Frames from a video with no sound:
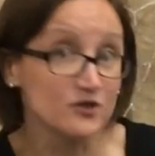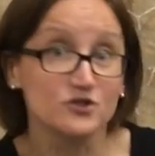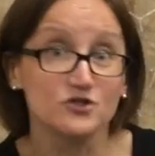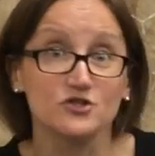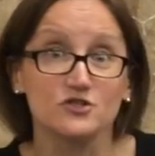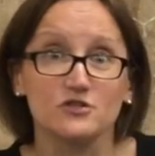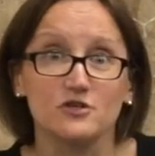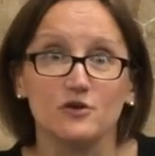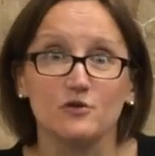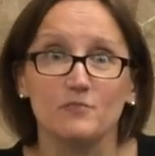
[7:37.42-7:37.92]

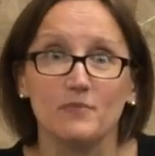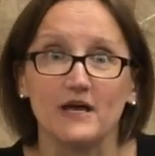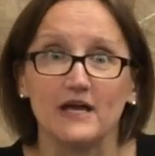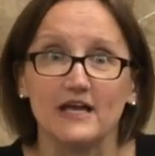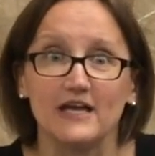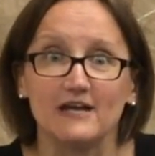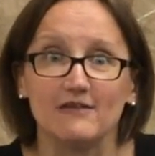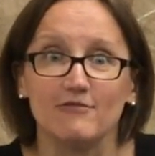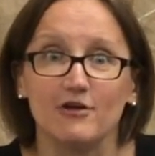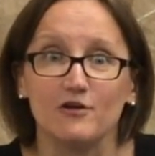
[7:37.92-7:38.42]

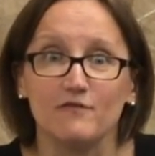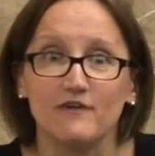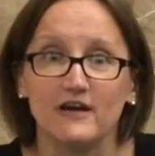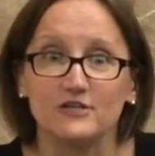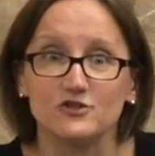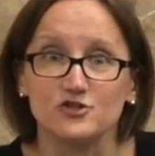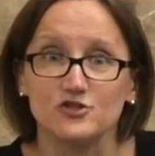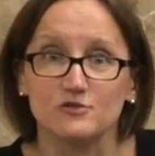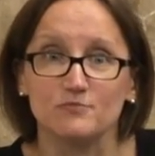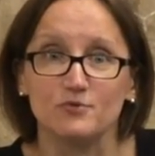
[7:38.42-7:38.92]
superhero
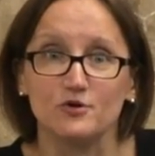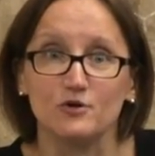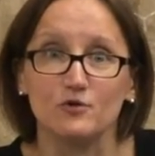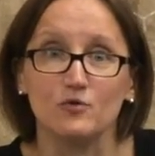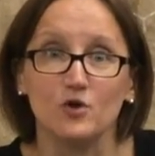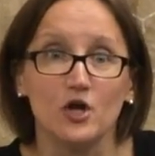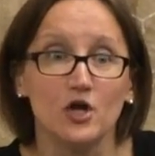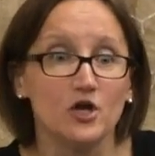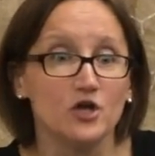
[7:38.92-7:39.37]
vegetable.